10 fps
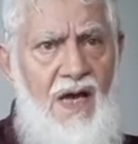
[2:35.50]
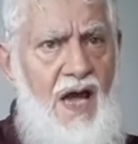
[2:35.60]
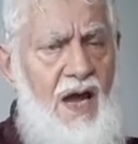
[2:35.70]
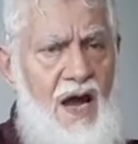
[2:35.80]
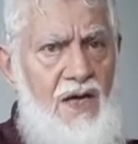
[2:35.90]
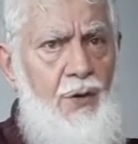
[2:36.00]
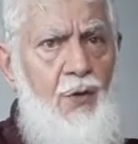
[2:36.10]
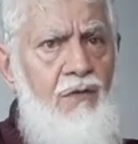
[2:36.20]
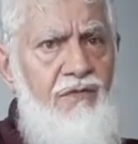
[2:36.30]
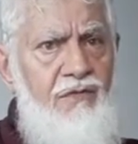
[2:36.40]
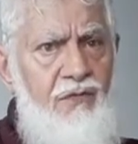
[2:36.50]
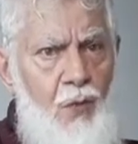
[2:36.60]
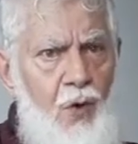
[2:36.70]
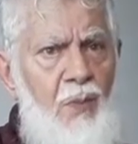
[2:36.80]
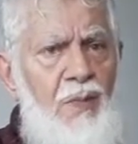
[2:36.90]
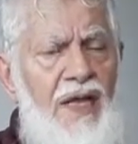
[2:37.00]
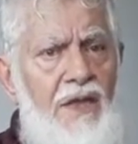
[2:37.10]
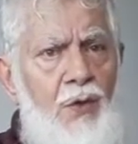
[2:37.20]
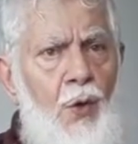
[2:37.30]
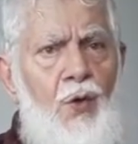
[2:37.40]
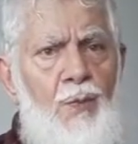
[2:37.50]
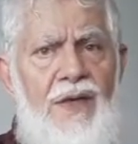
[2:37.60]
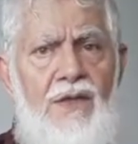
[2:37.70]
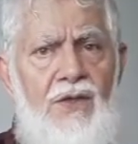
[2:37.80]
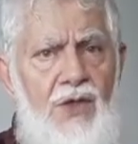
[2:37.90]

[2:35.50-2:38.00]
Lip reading: a kind of formal document